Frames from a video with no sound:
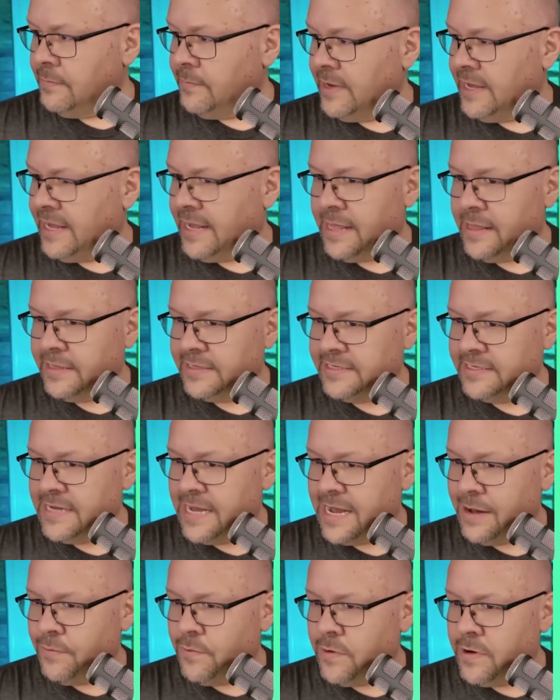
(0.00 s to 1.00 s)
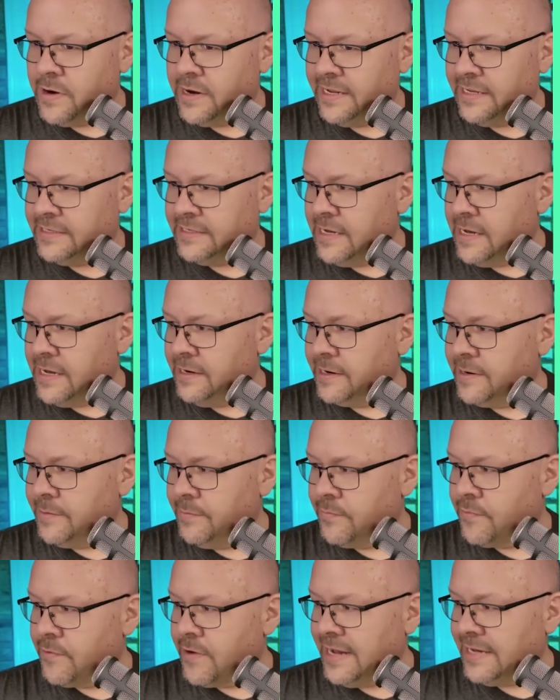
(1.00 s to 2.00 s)
Well, it's not wanting to
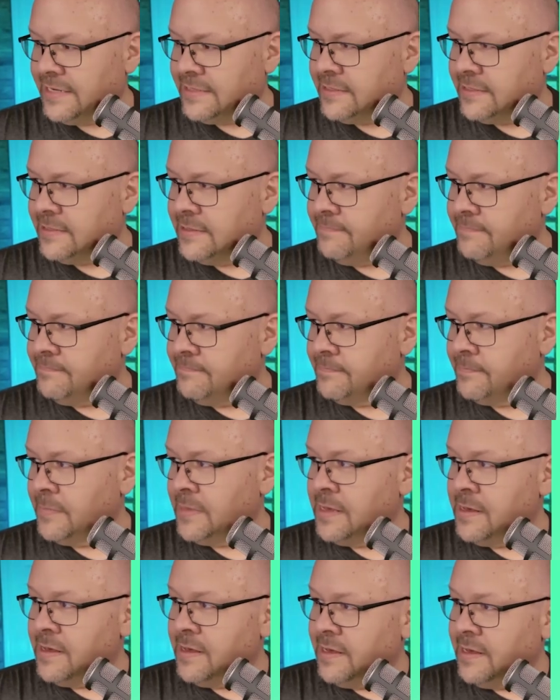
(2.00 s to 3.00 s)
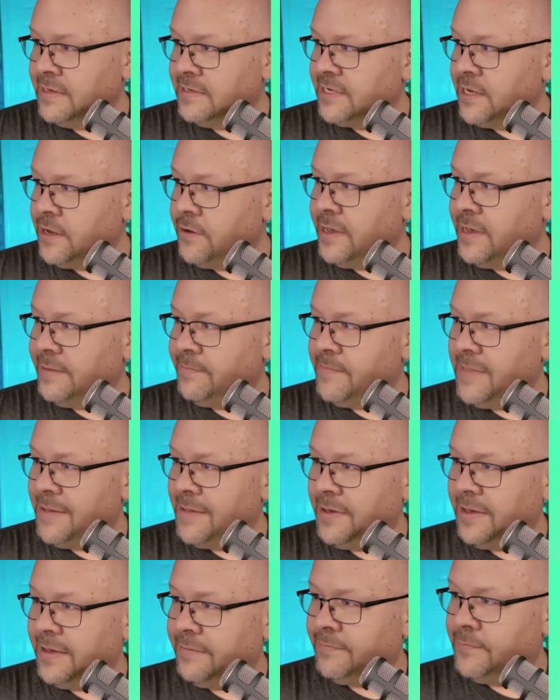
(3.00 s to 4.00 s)
uncompress. So it
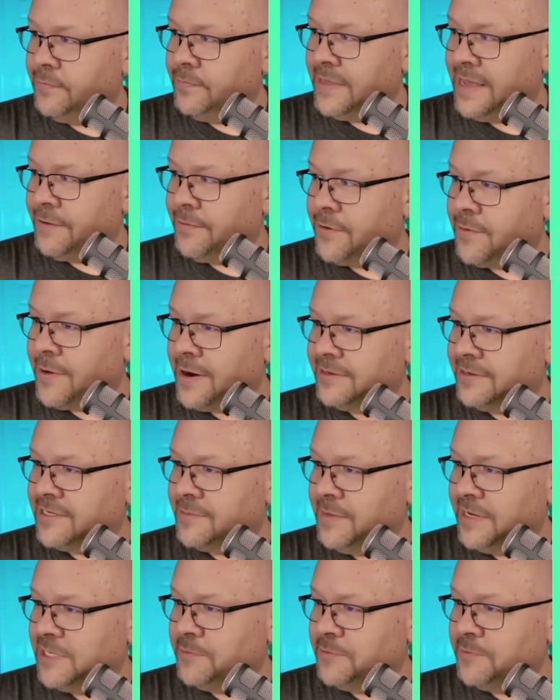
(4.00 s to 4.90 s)
maybe that requires some